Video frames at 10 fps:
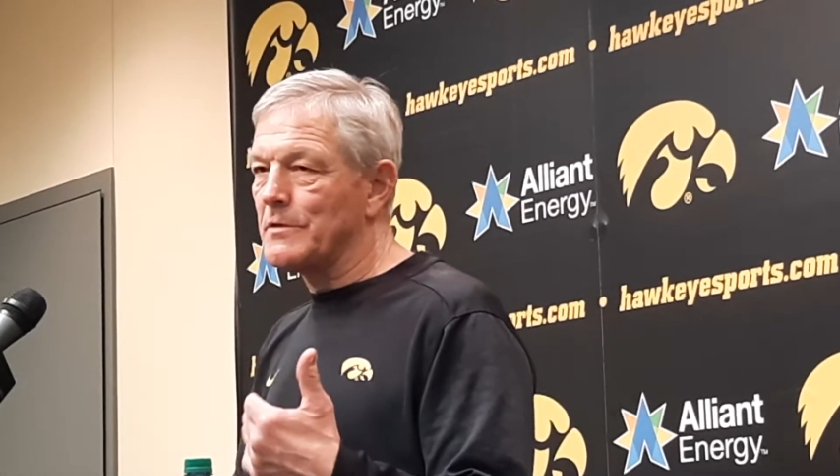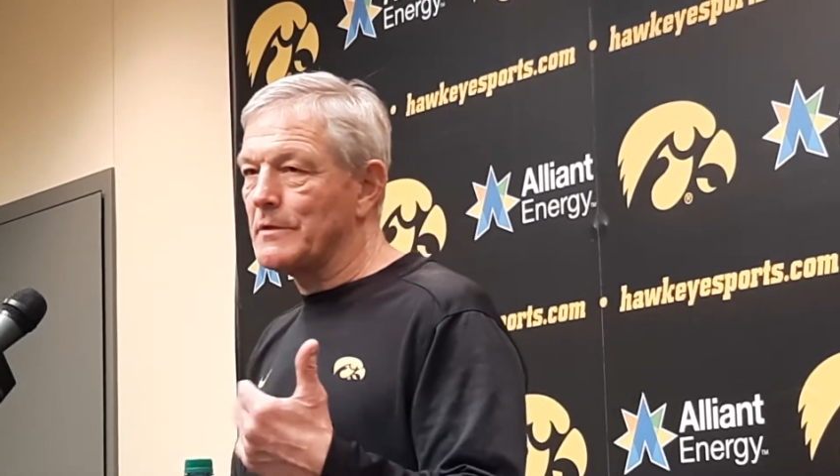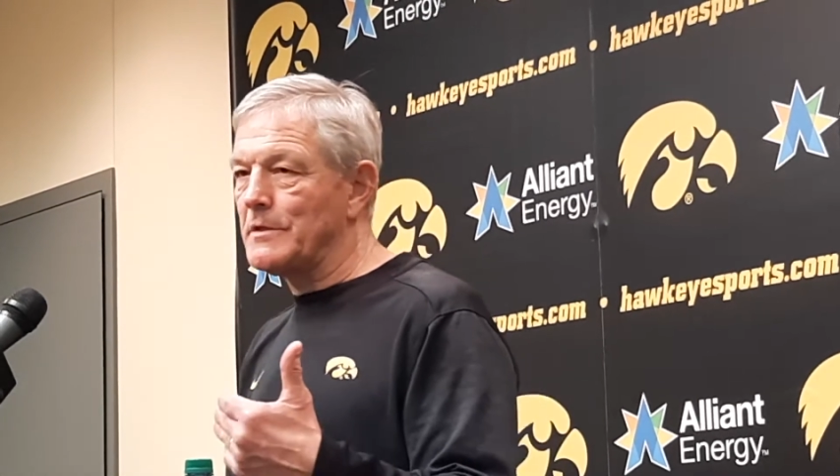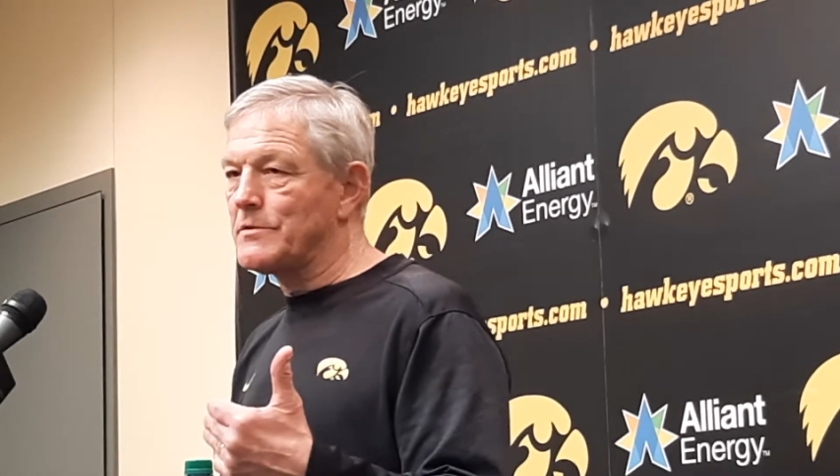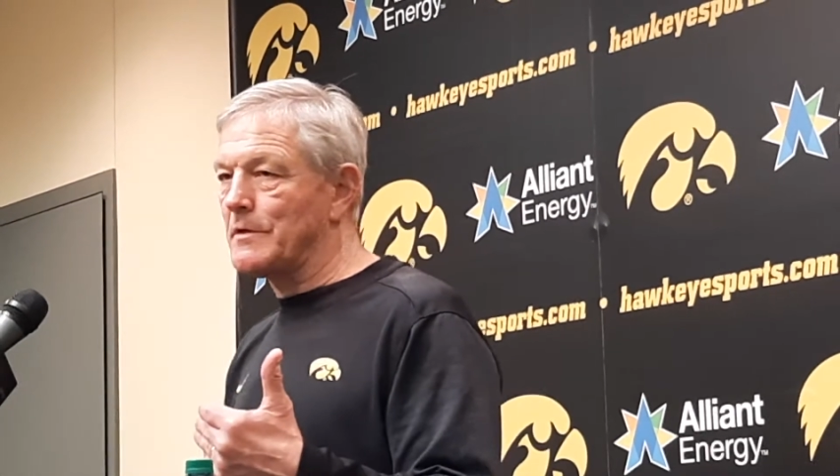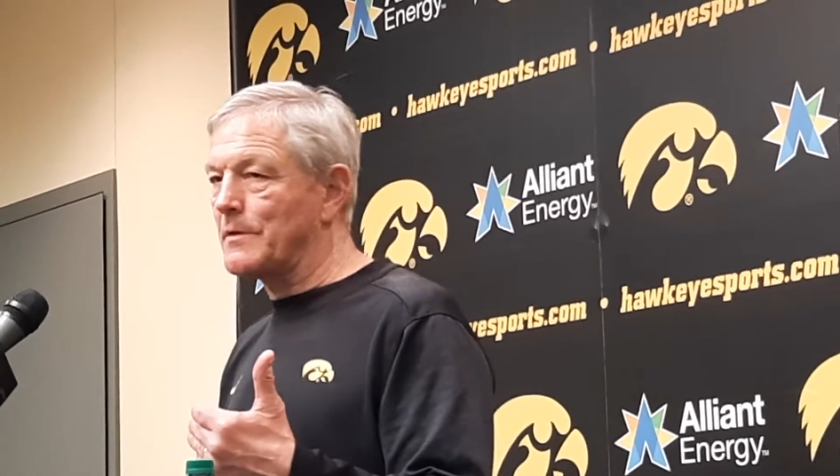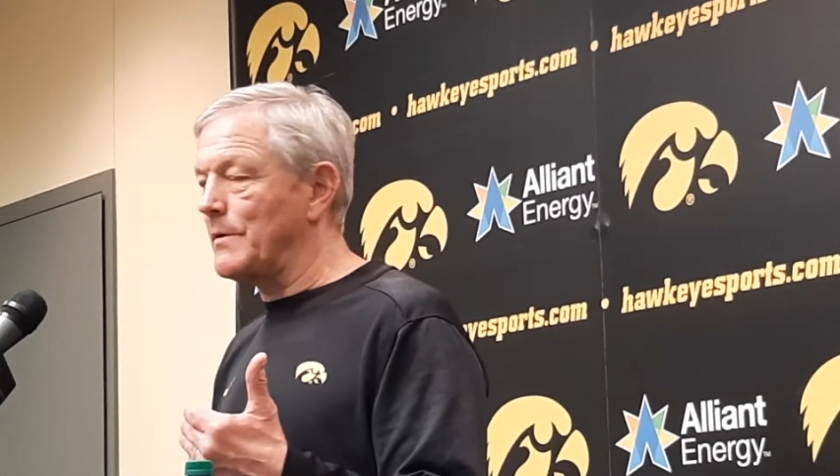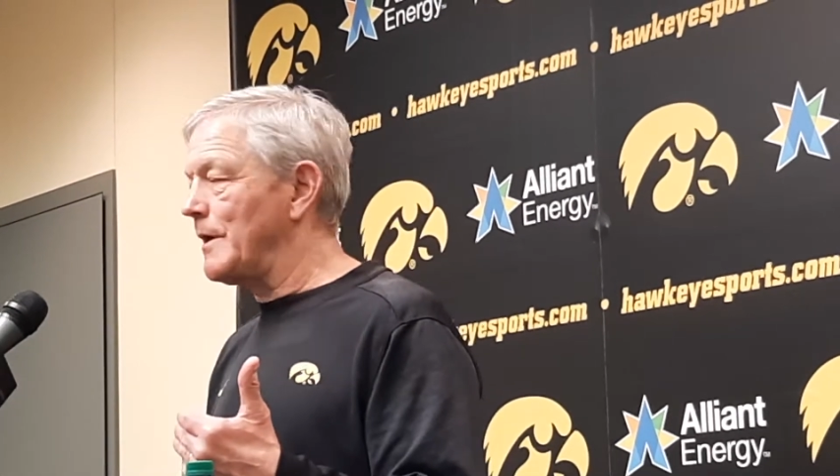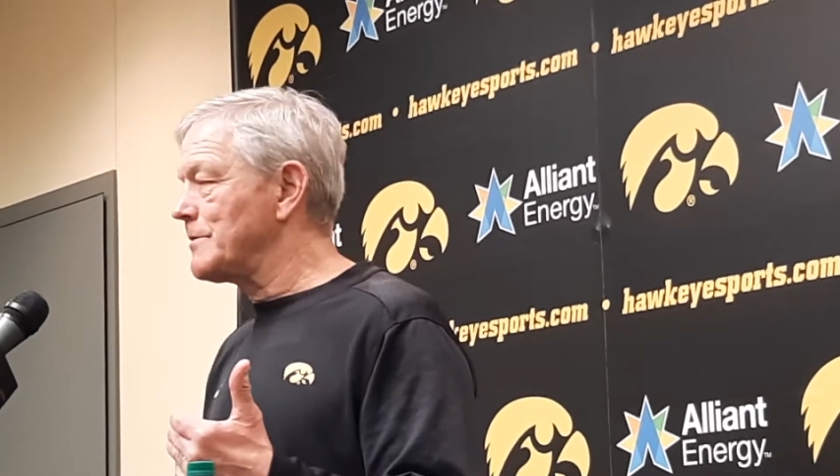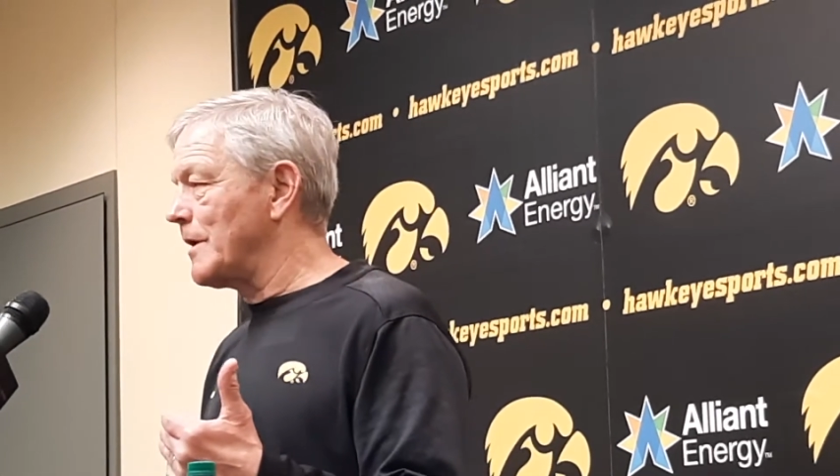At least it
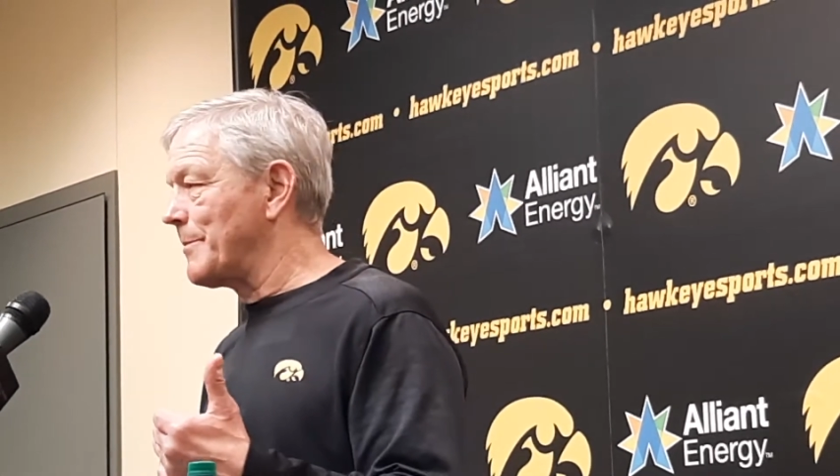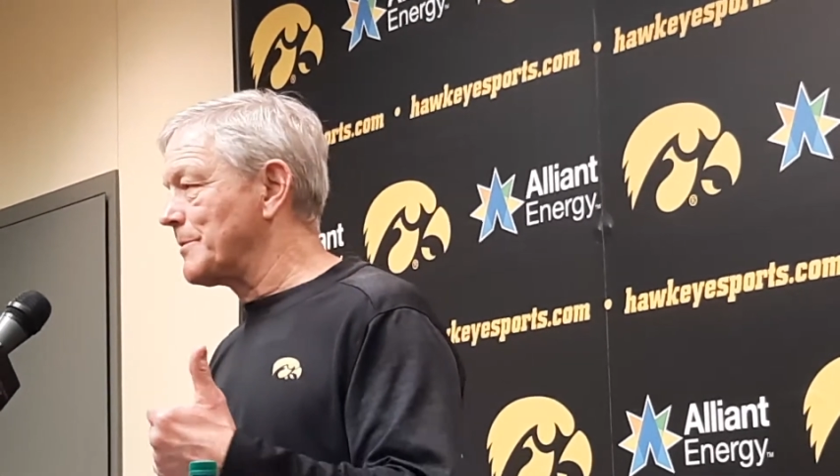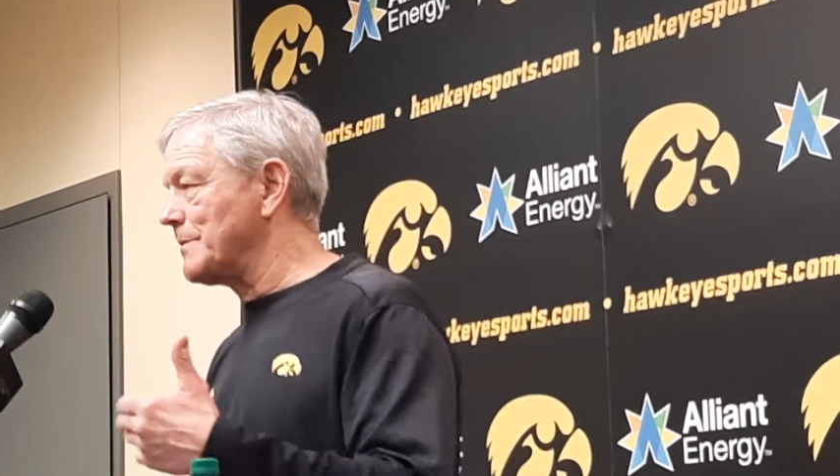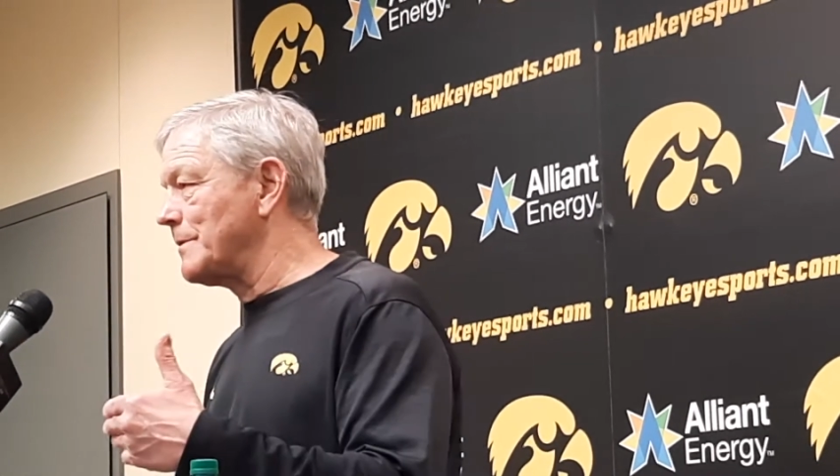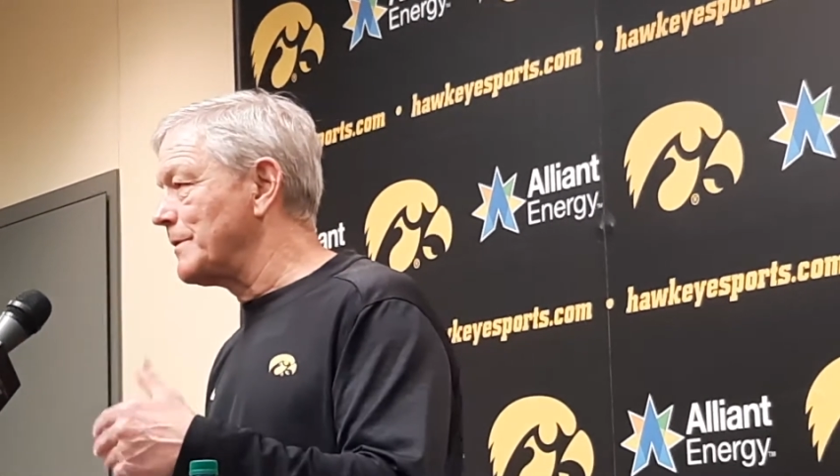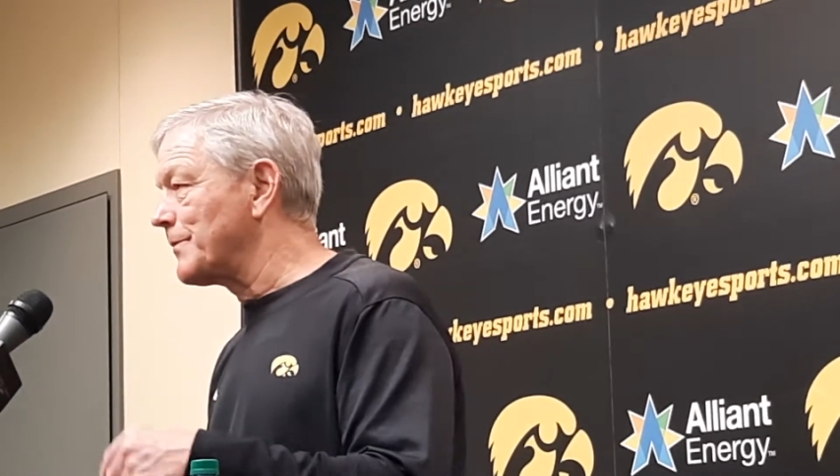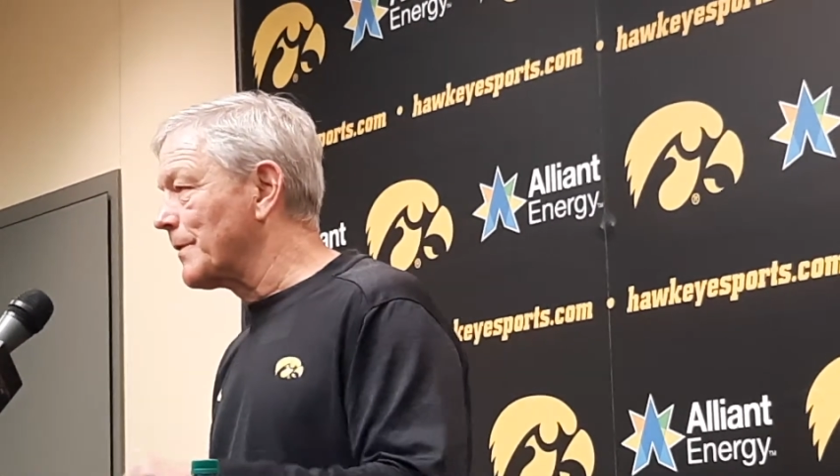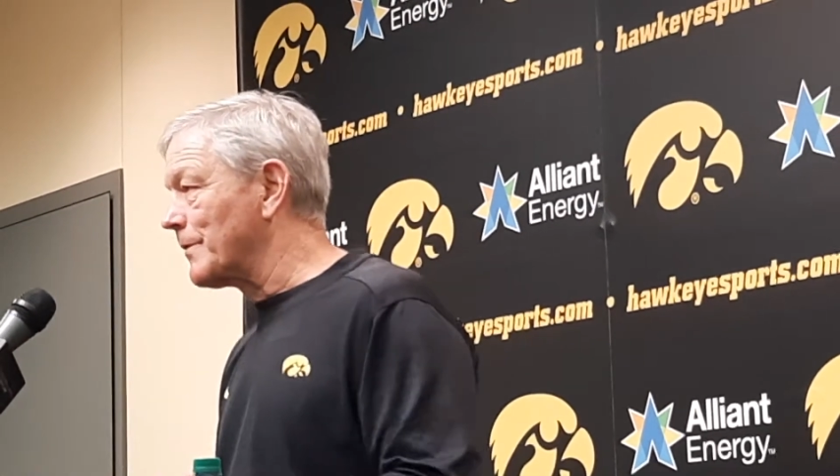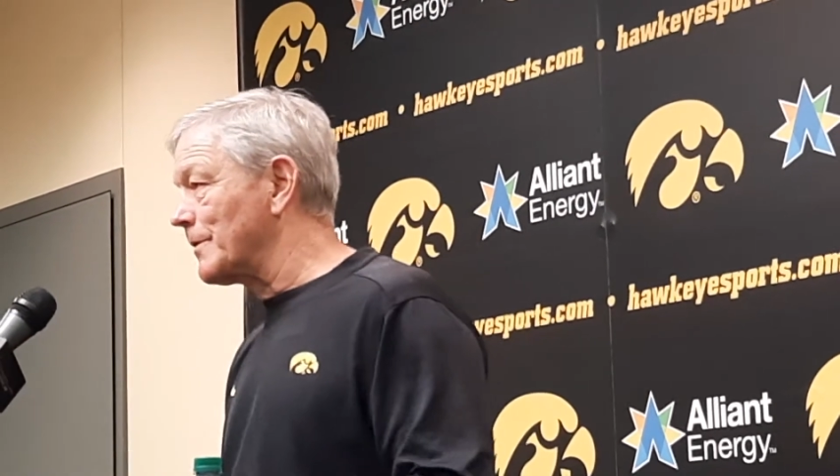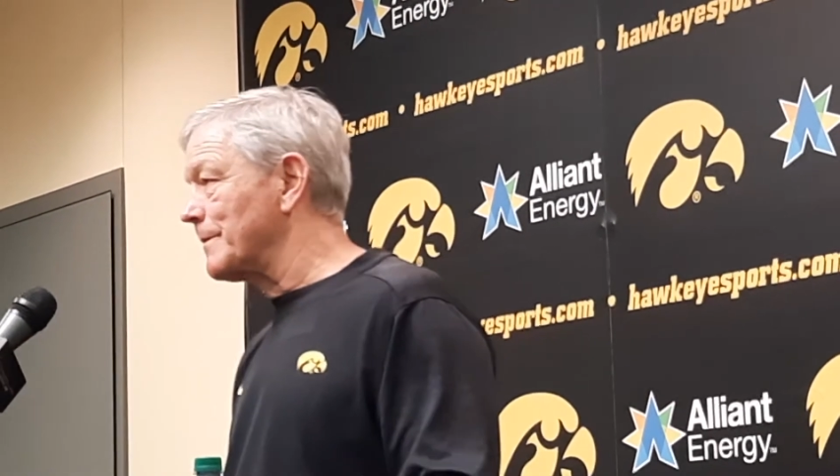creates opportunity for
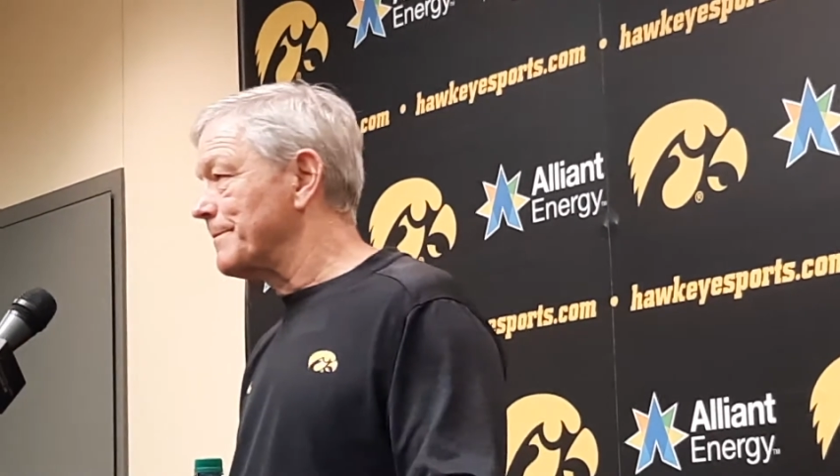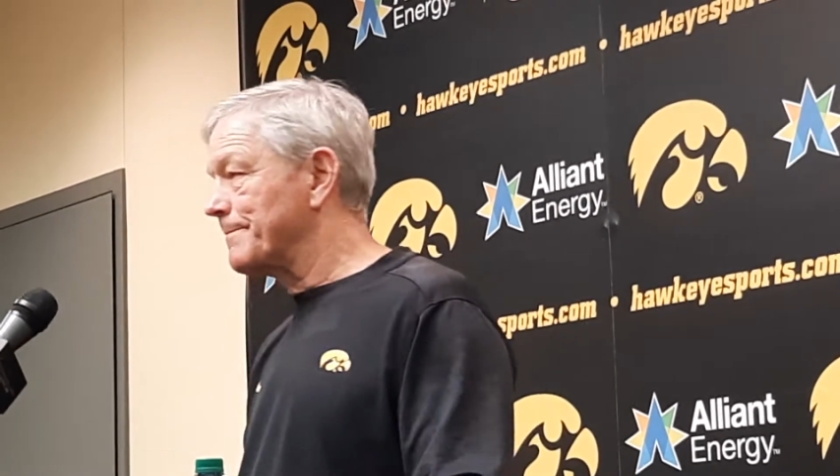other